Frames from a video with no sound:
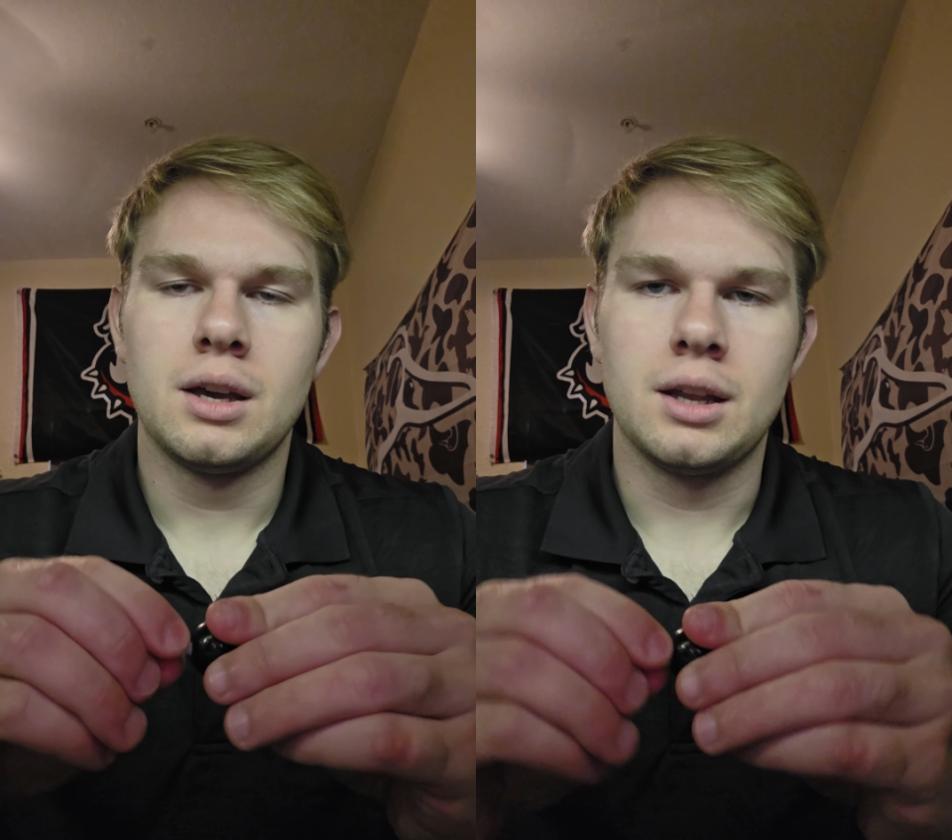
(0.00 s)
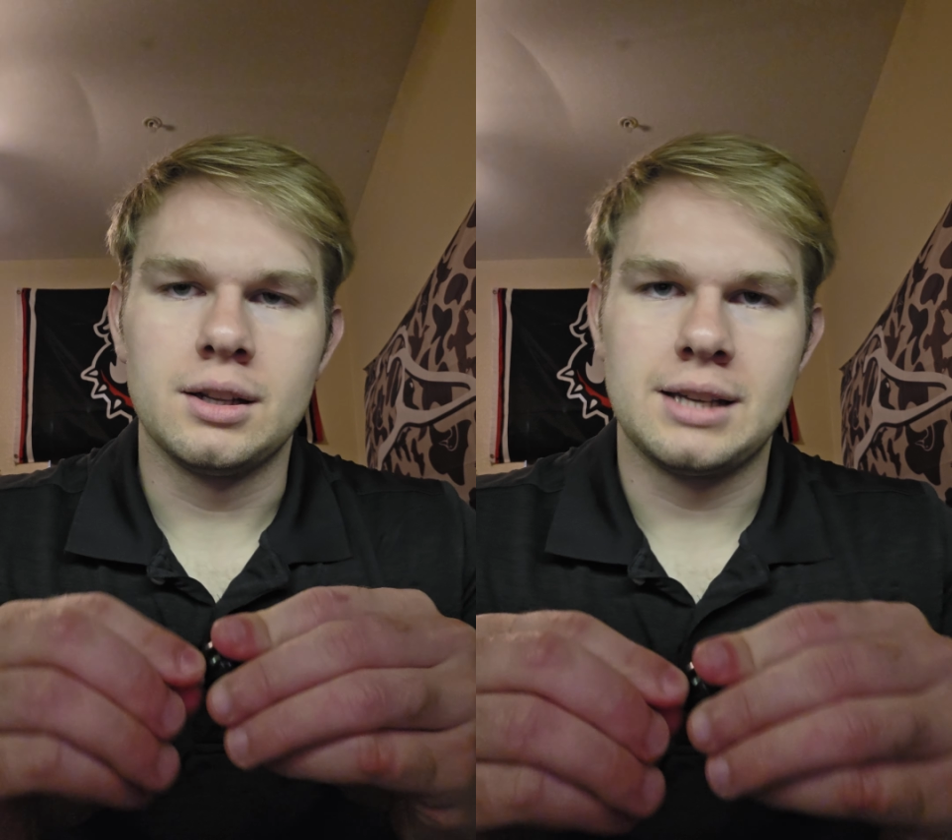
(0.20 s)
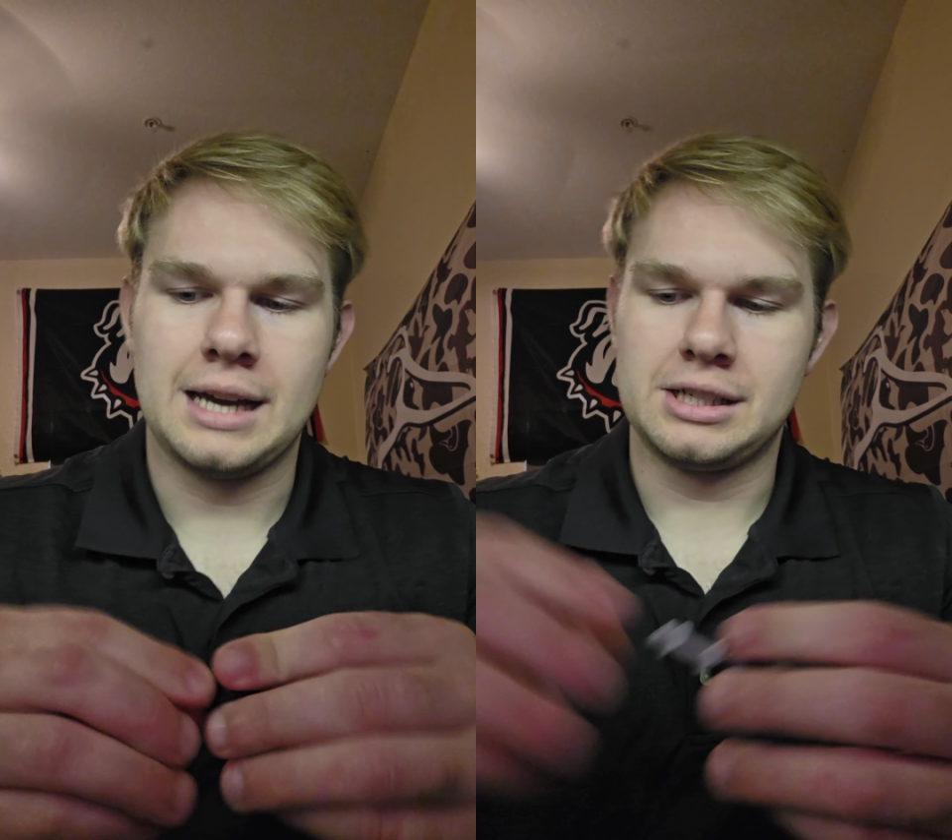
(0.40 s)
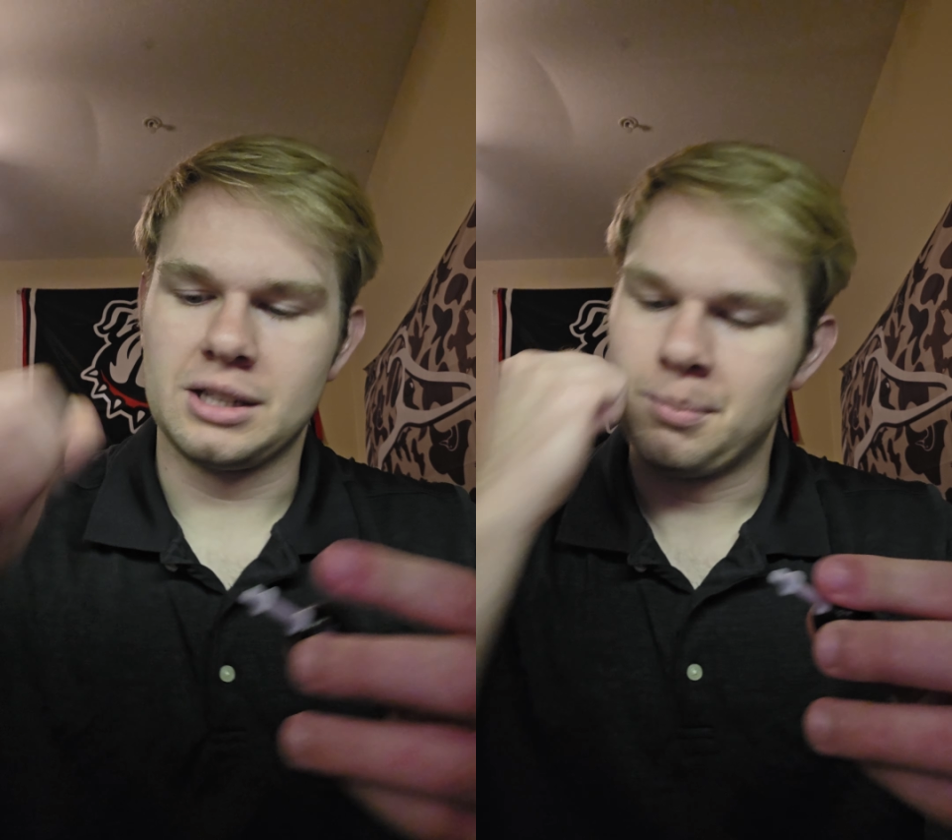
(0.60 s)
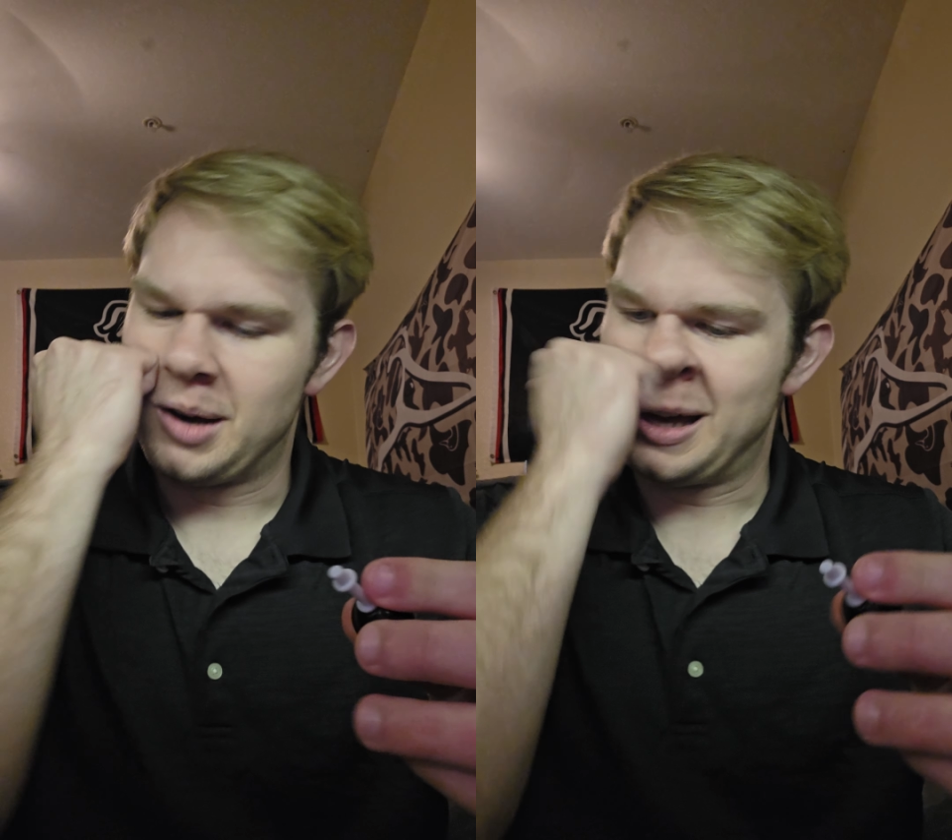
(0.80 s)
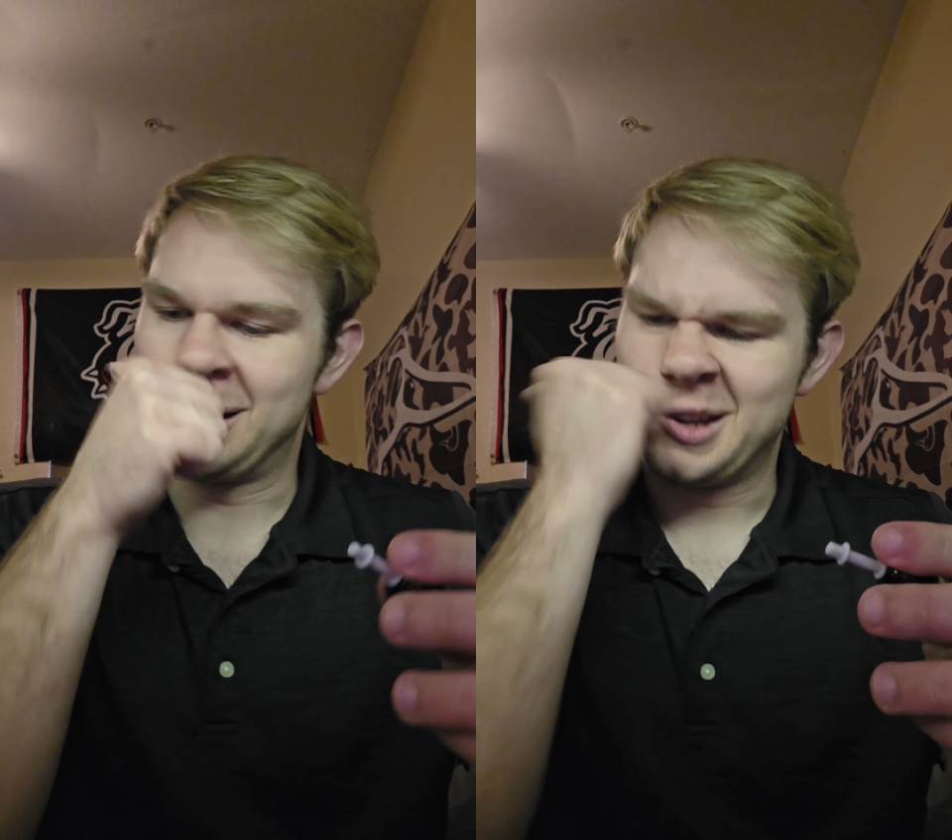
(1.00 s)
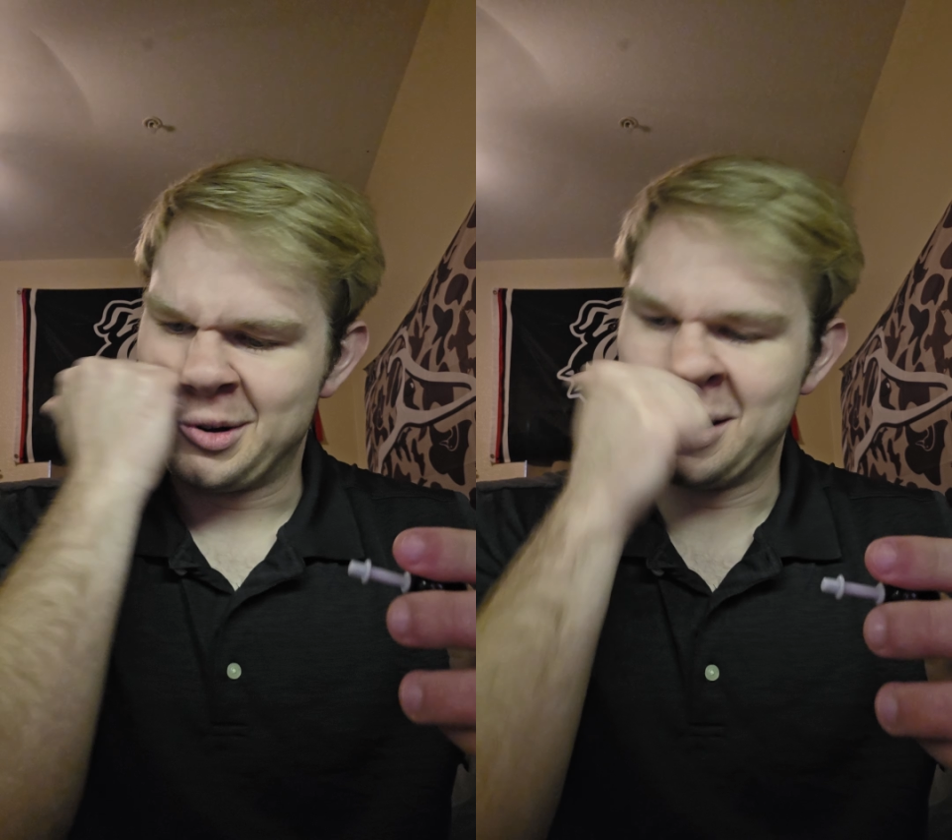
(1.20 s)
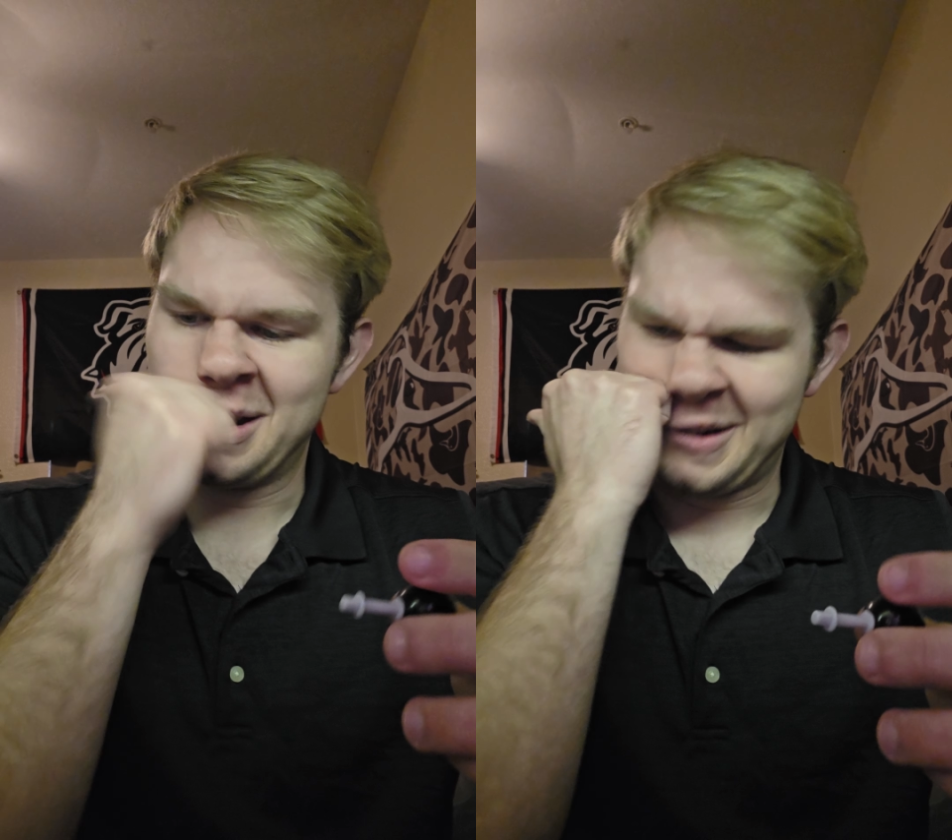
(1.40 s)
and attaching a bond
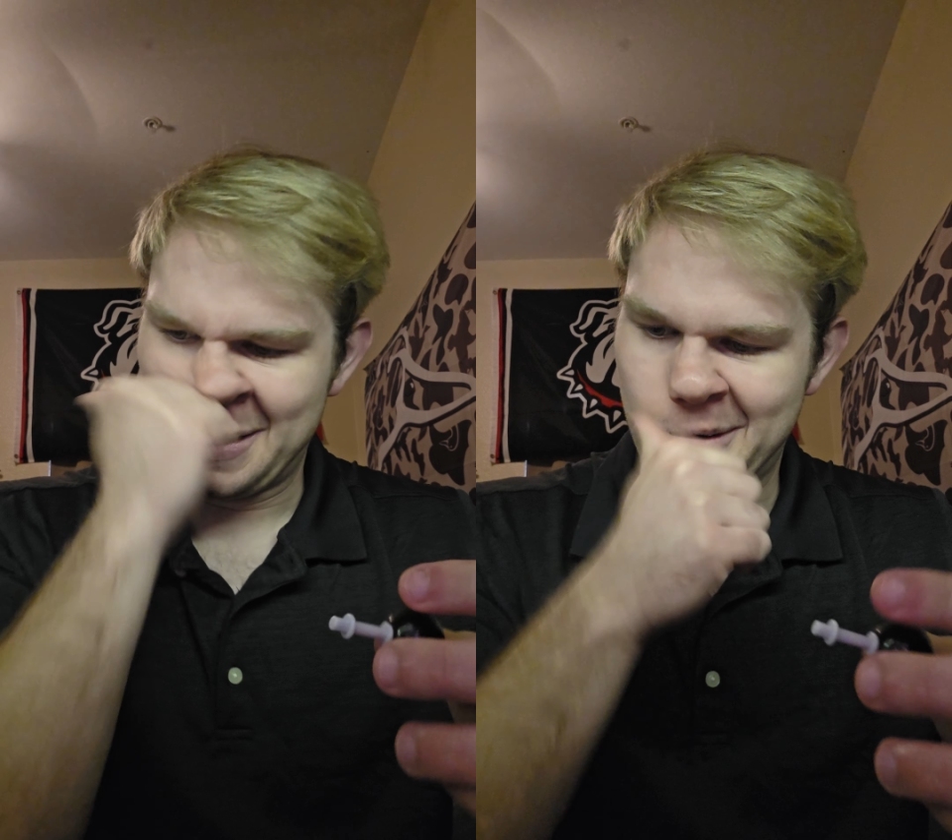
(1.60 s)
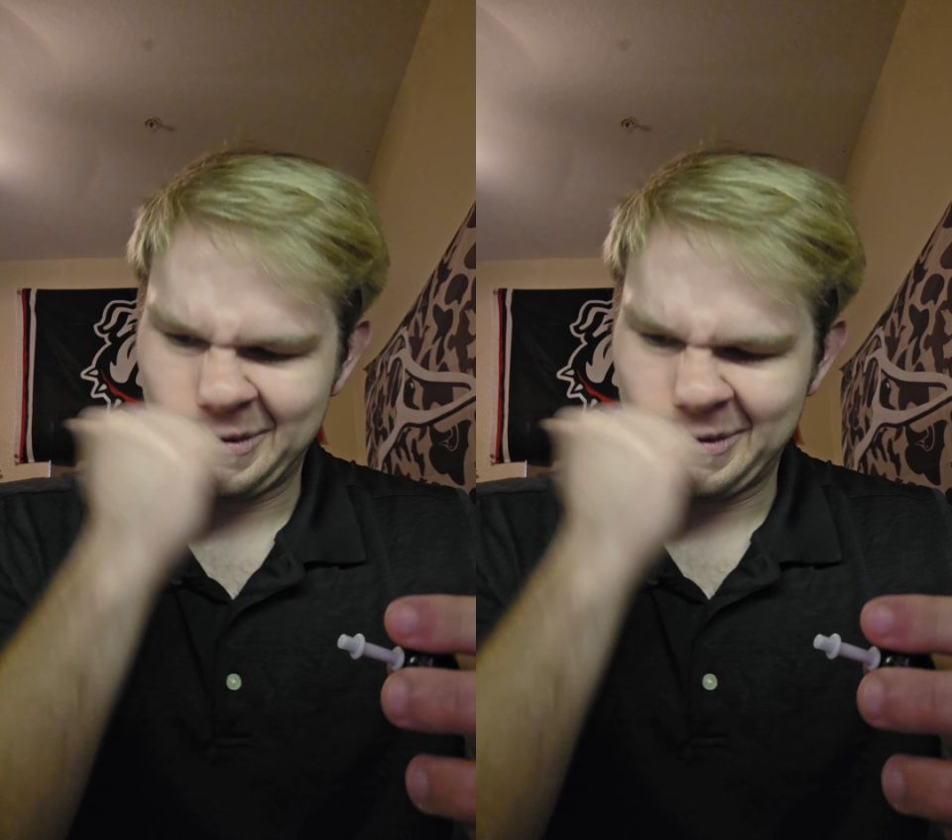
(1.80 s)
to it,